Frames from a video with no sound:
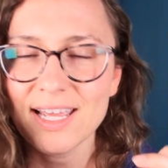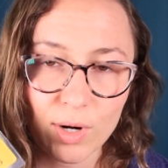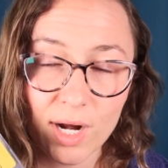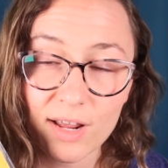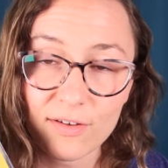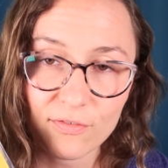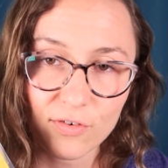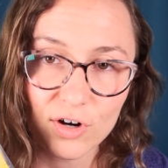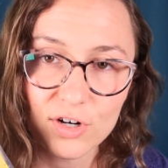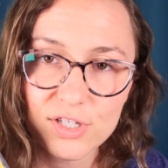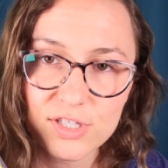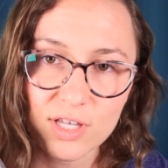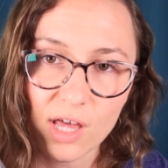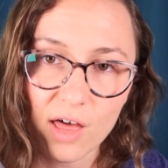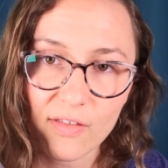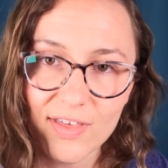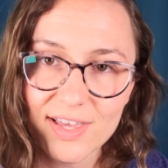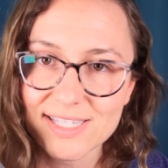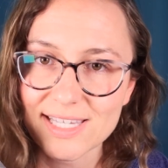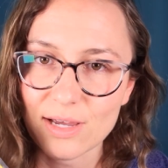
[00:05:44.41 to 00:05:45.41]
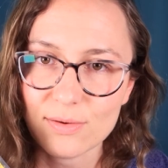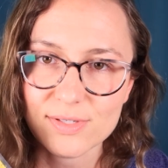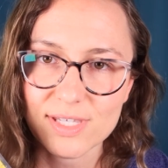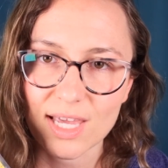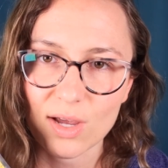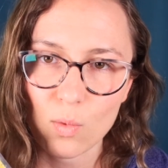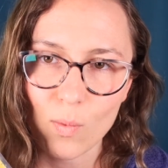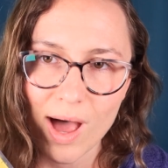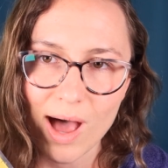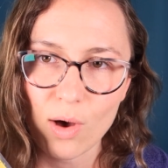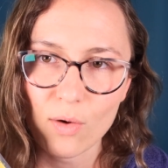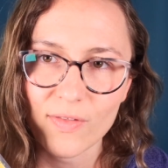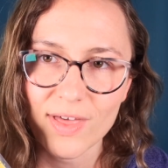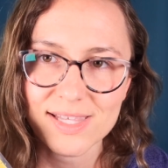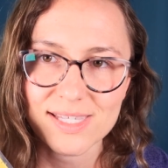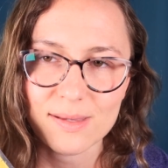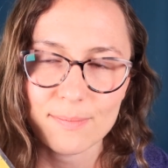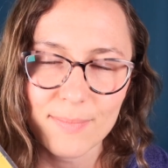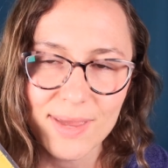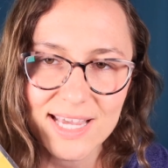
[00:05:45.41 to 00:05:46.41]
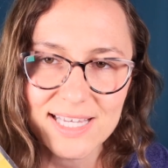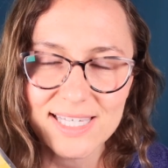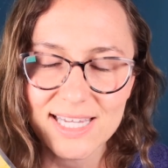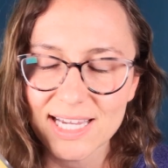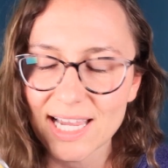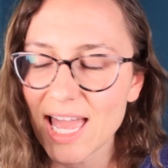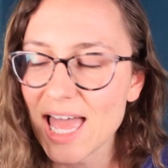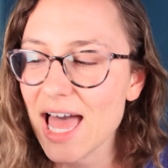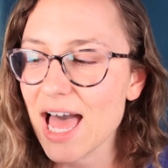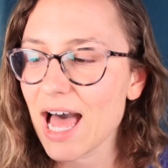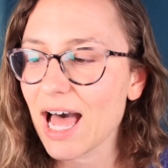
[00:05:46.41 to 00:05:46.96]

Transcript: When I first saw this, I was like, wow, that's amazing.